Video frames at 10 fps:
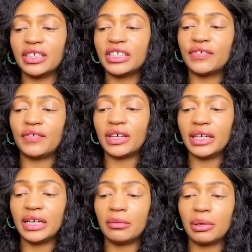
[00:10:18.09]
It's fun
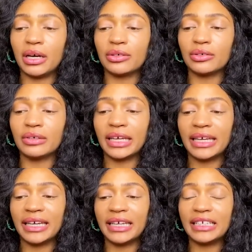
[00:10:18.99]
in a bottle,
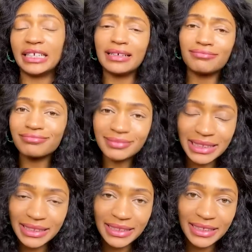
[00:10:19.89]
and
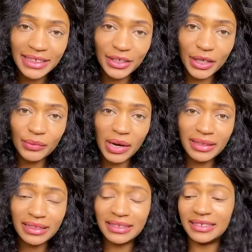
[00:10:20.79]
You can
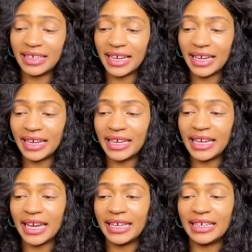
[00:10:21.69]
rock this day
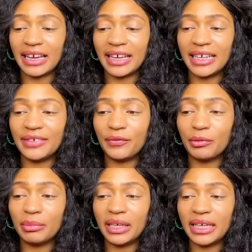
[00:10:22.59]
and night. For
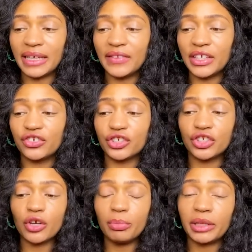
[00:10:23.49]
me, I think it's
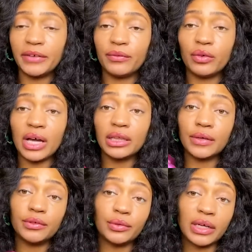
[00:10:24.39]
just so playful. I
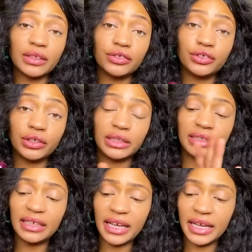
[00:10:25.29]
love to rock this during the
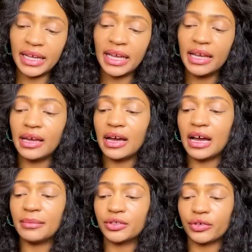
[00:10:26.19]
day.
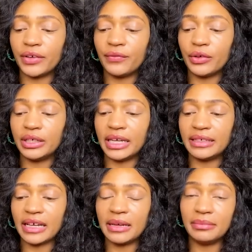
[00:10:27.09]
It's great for a
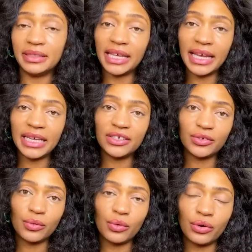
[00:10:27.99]
daytime date,
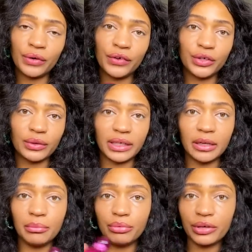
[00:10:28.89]
or if you're doing like
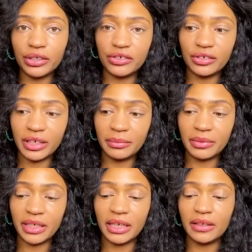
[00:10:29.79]
a brunch type
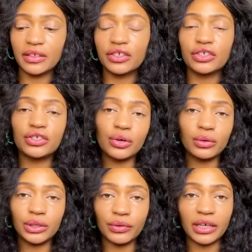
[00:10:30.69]
thing, this is
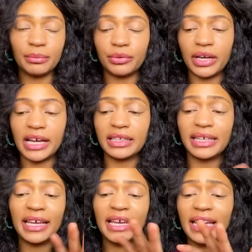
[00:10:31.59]
totally right up your
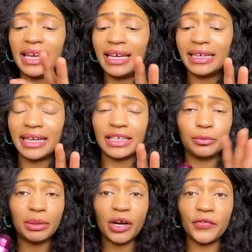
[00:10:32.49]
alley. And again, it's
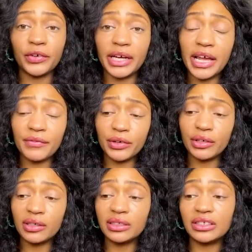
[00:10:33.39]
been out
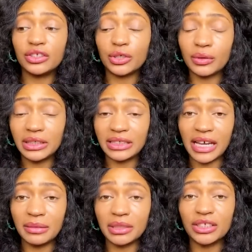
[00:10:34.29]
forever. It's totally
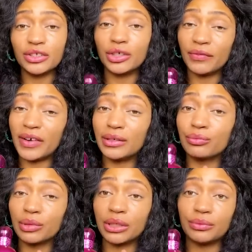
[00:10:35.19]
timeless. And you can find a
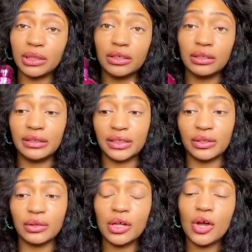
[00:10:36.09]
really, really good
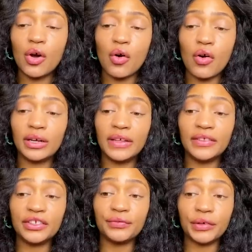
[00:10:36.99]
deal on
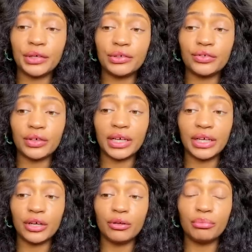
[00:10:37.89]
this fragrance right
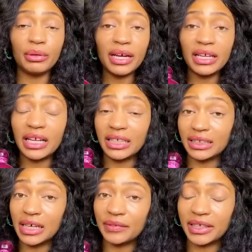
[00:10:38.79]
here. But I
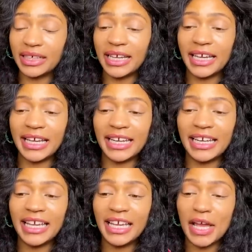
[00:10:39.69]
love it.
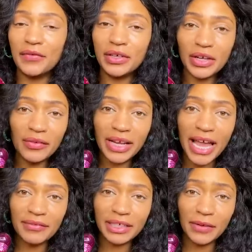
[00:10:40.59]
And if you don't
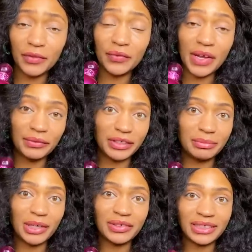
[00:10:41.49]
have it, if you've never
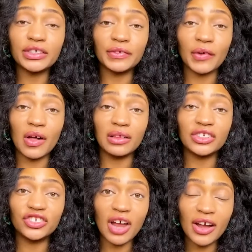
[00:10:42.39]
smelled it, first of all,
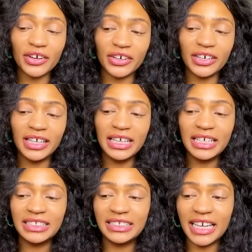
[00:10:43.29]
shocker.
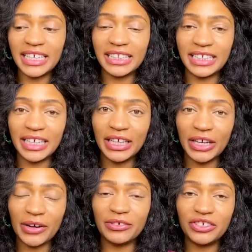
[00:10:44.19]
Secondly,
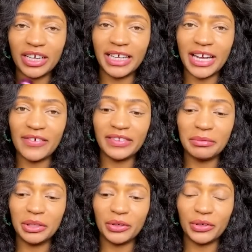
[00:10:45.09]
go check it out and
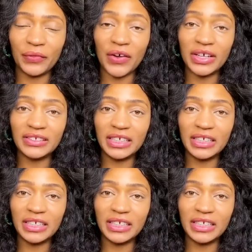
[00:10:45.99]
let me know your thoughts.